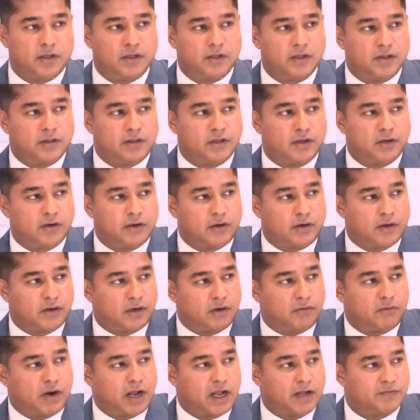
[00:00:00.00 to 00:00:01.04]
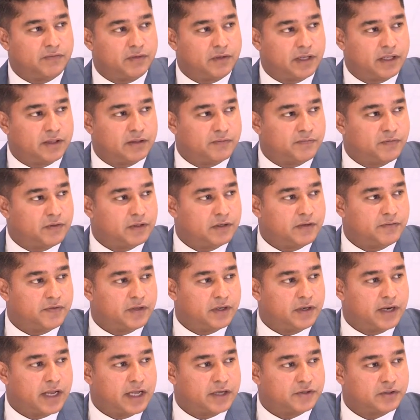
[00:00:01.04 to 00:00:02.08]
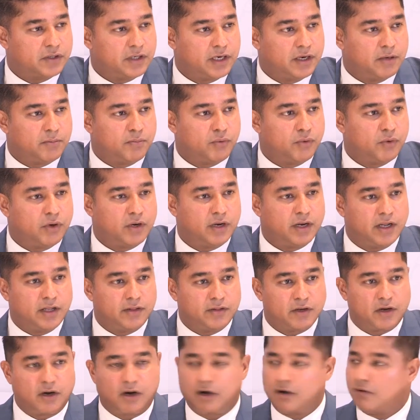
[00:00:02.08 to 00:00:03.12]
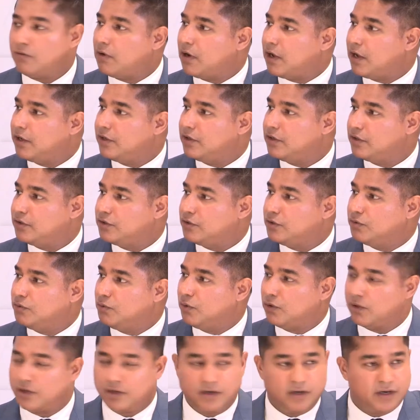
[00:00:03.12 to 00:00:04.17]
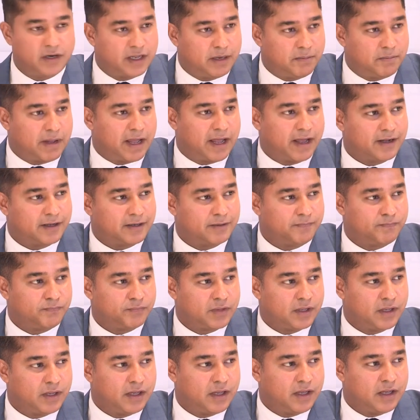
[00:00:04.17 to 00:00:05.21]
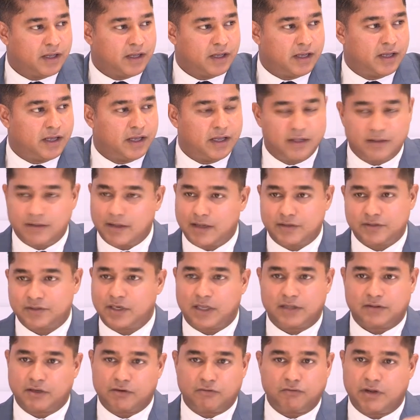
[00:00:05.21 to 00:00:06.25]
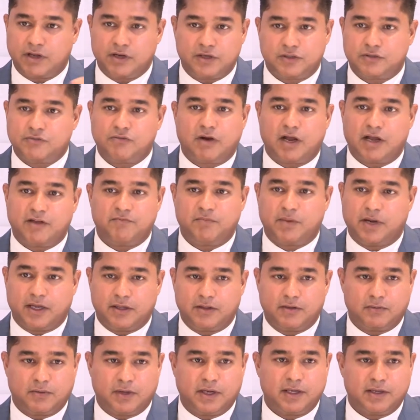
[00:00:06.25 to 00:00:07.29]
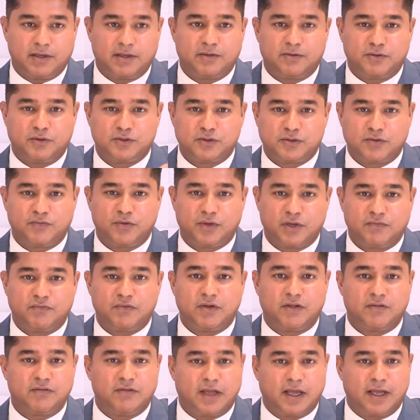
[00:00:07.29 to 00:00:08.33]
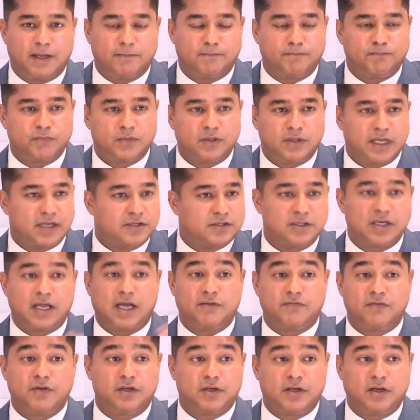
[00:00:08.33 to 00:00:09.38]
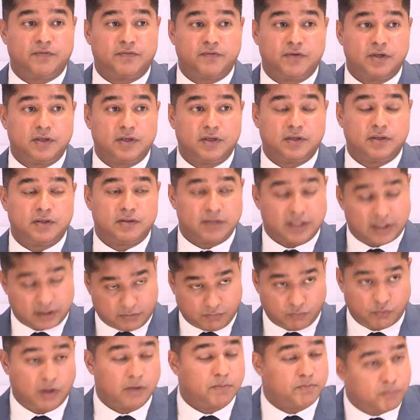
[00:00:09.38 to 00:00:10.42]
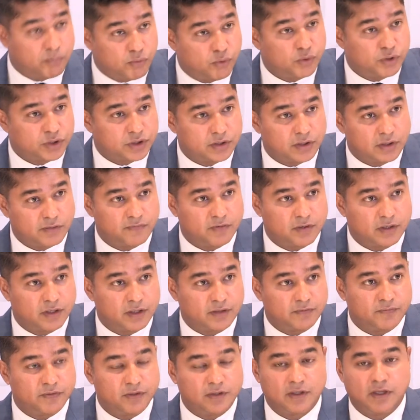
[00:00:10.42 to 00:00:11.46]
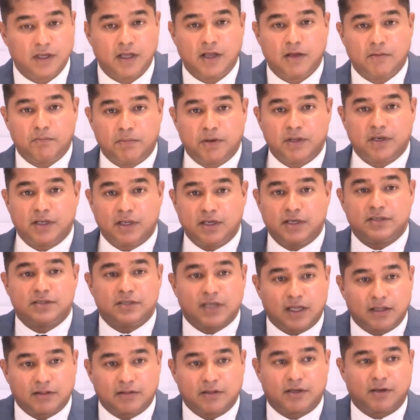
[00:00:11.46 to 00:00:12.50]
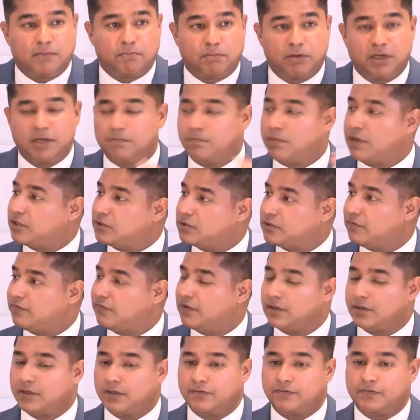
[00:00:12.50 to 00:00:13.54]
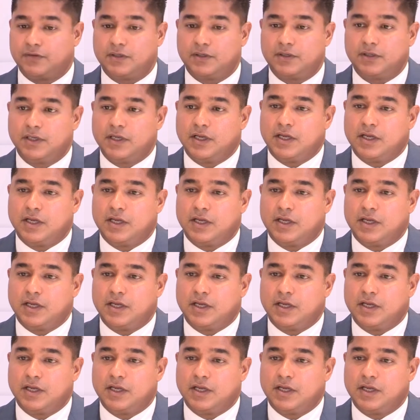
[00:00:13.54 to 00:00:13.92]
their arrival at the Philadelphia International Airport and the car ride to Wharton and back. And that's not the greatest drive, by the way, those of you who have done that. That's not Philadelphia. That's one portion of Philadelphia, but it is not the complete picture of Philadelphia.